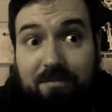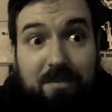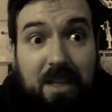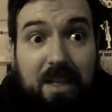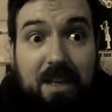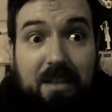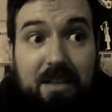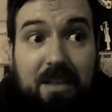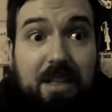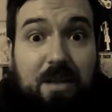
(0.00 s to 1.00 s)
He cuts
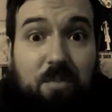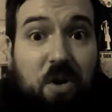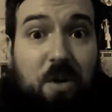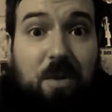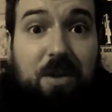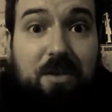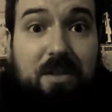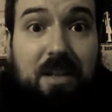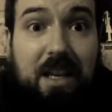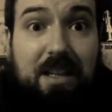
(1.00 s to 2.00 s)
decent
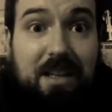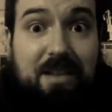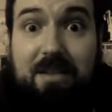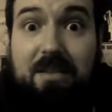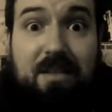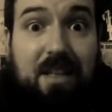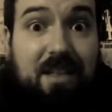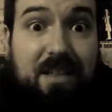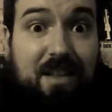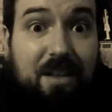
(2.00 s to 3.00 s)
promos, and he's just
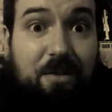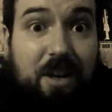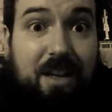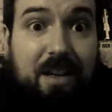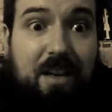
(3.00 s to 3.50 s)
decent in the ring.